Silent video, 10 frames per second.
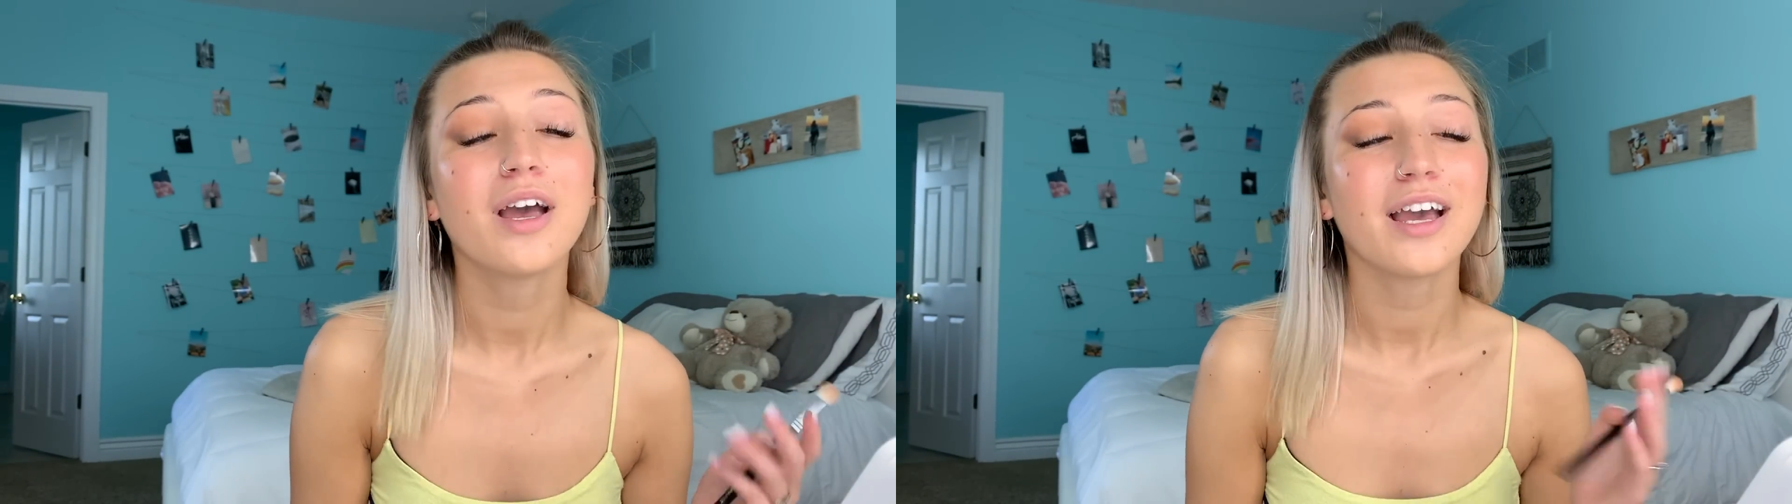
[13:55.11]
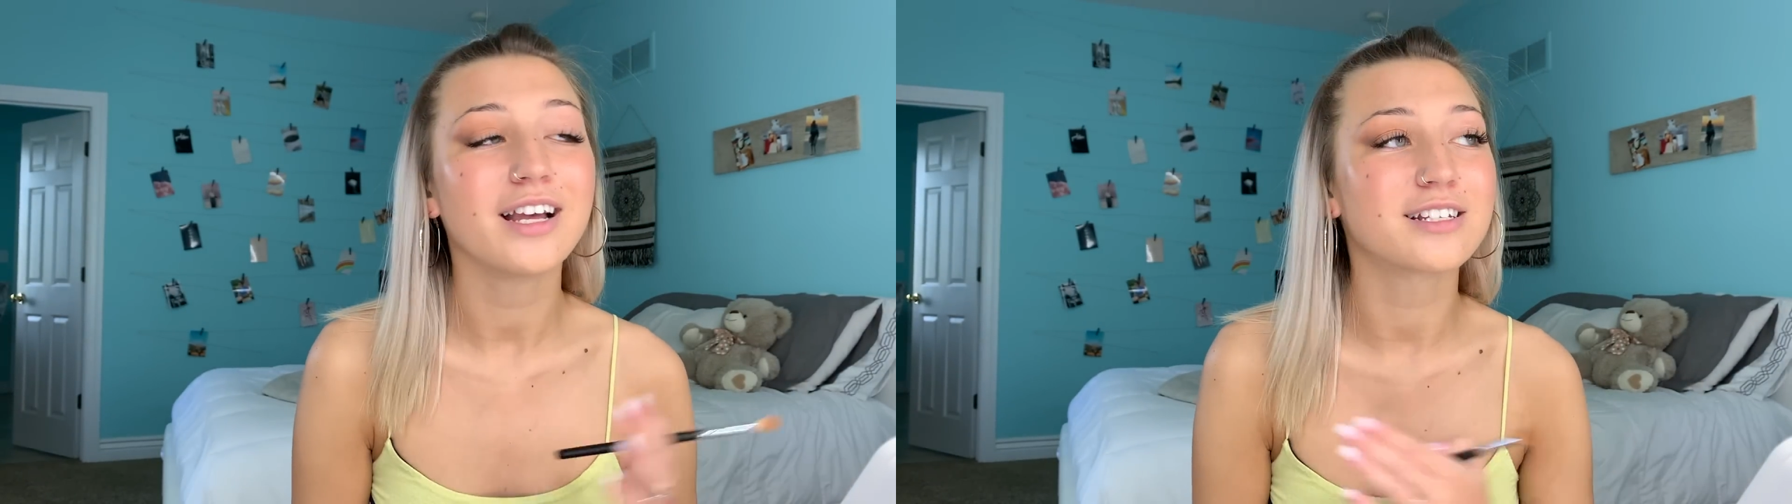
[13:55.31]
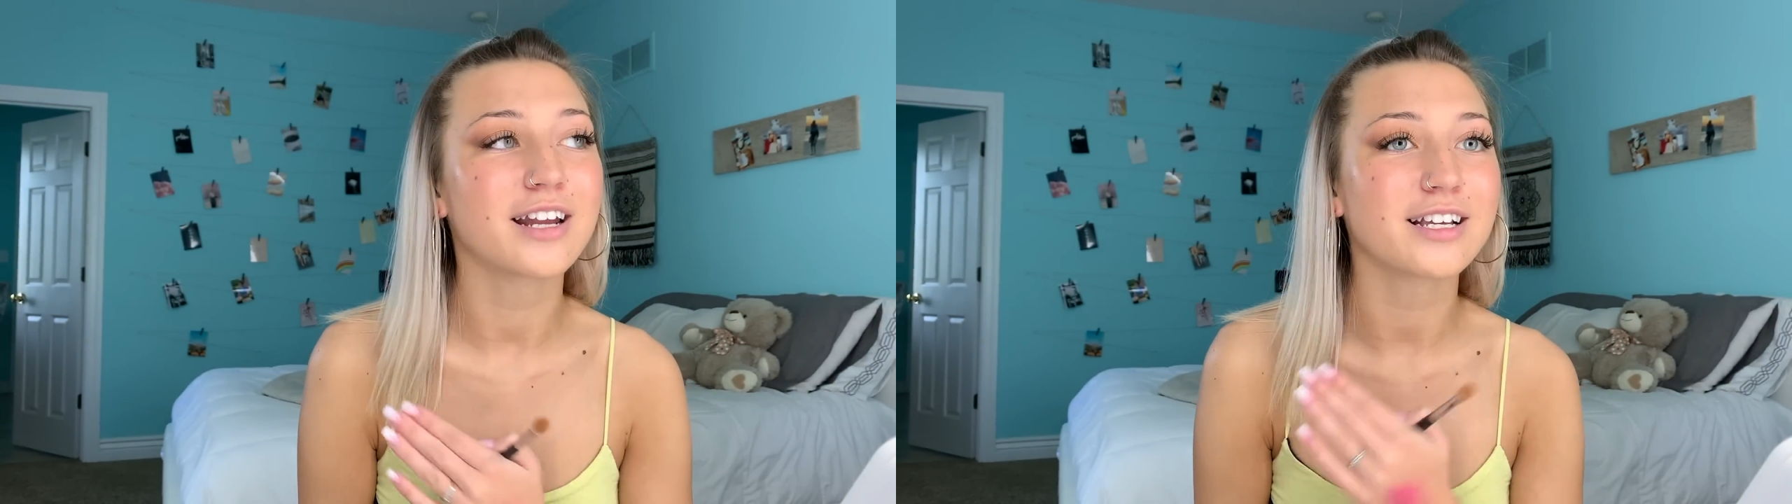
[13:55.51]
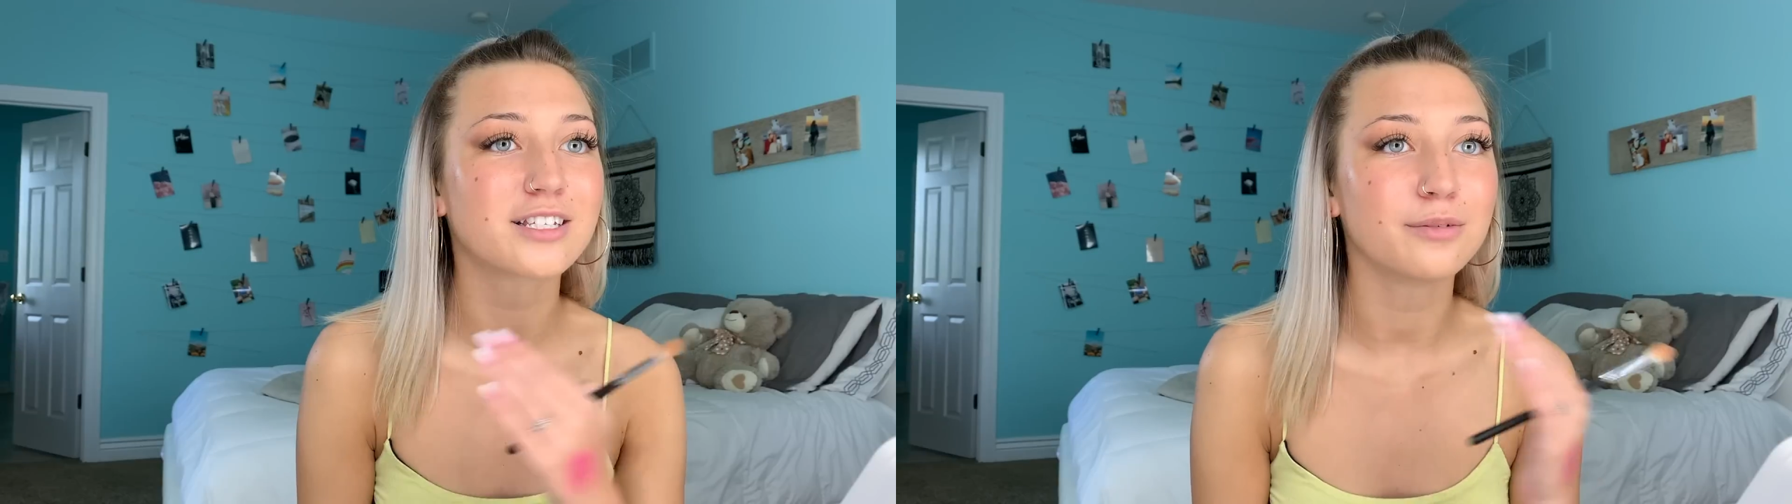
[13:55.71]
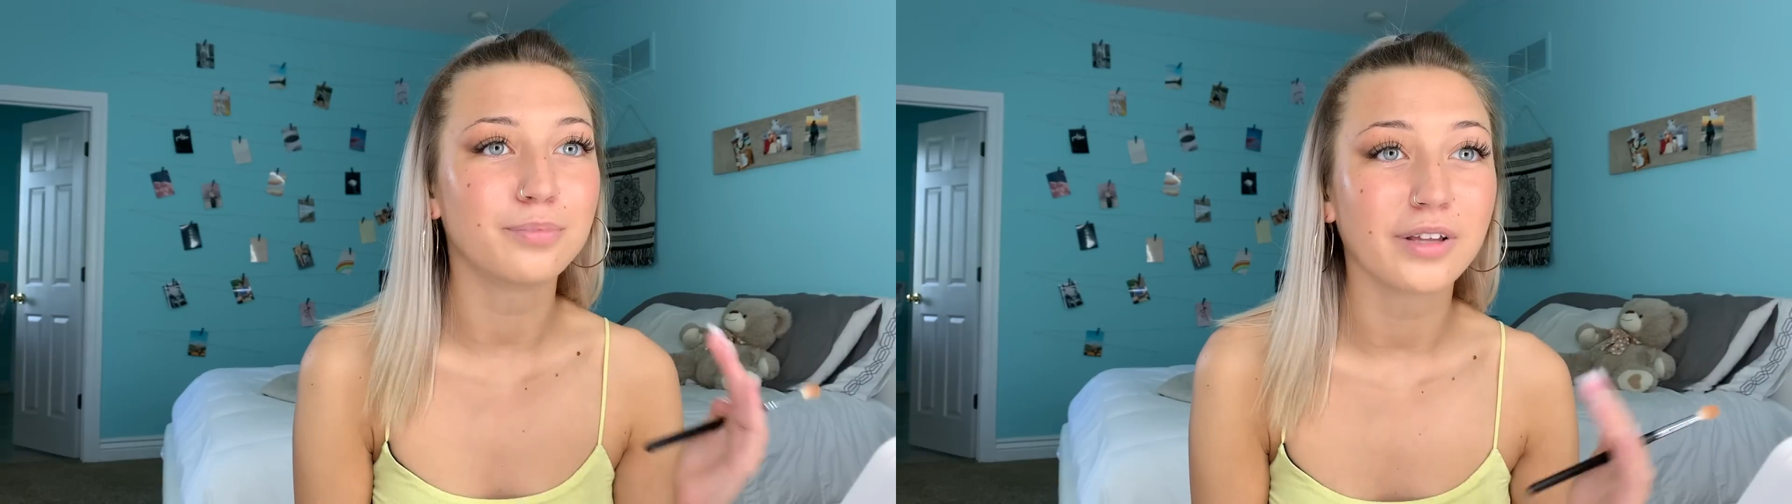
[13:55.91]
it's nice to
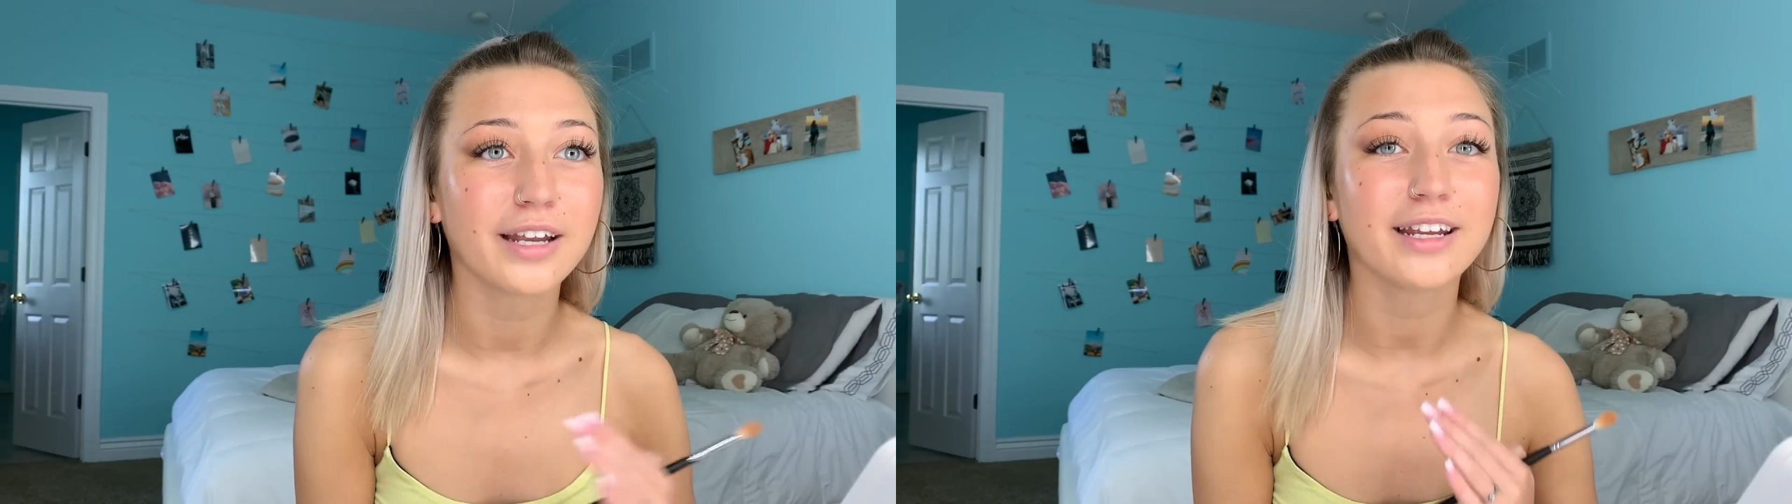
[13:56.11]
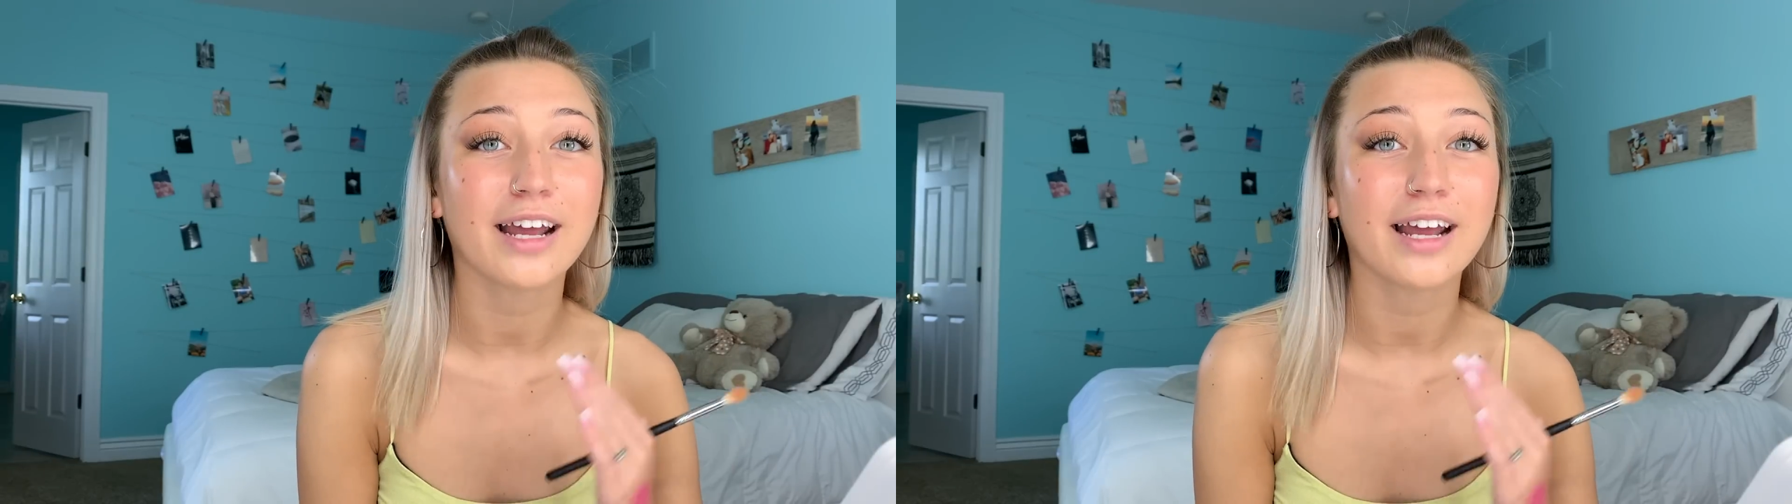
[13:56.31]
blend it